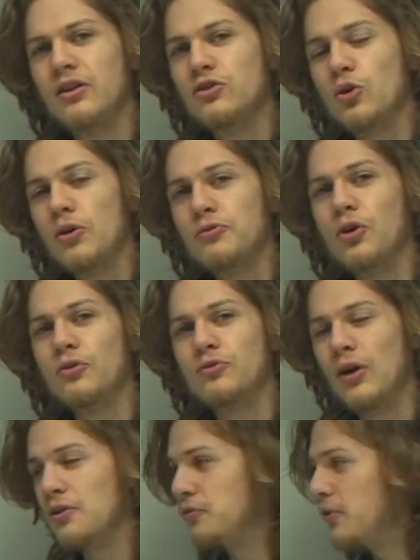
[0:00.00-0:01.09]
So if you're
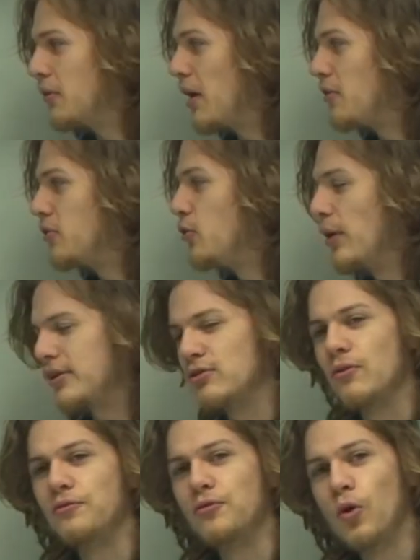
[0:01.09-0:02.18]
trying to figure out the direction of
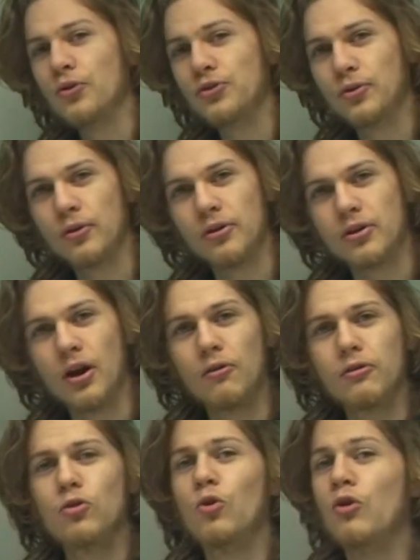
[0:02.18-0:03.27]
the force on a
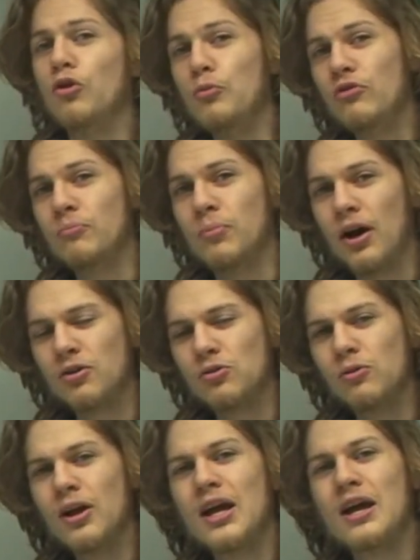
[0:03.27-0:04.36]
current or on a moving
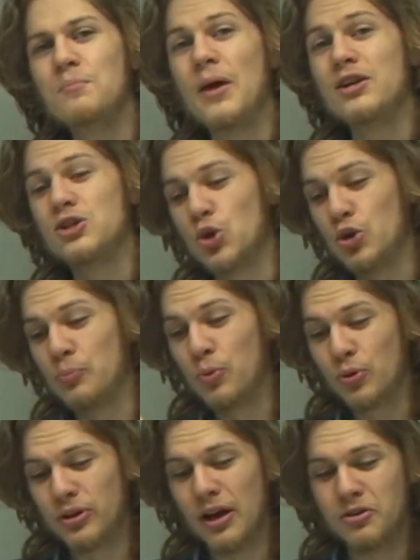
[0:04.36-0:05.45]
particle, make sure you
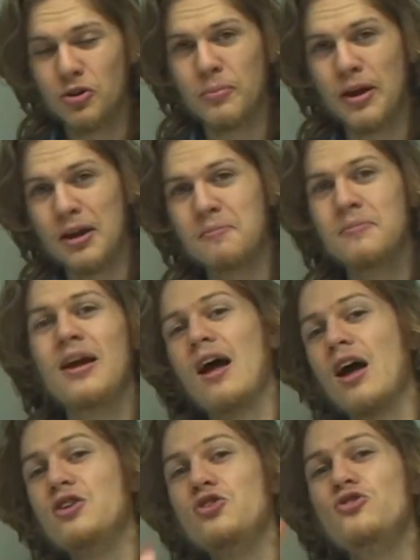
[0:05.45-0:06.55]
put down your pen
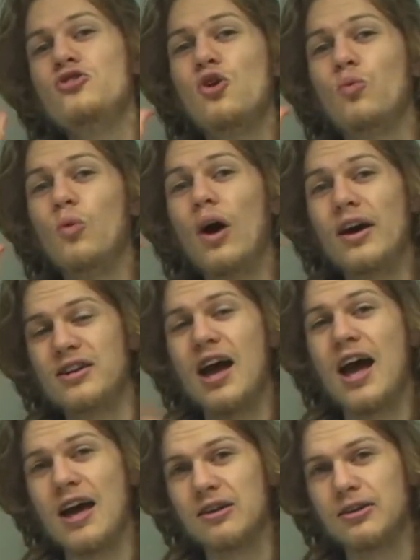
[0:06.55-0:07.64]
and use your right
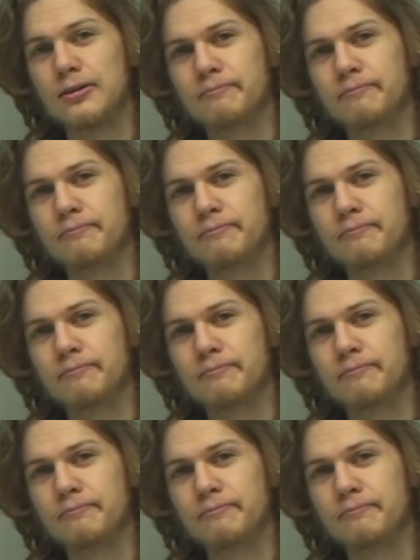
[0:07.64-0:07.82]
hand.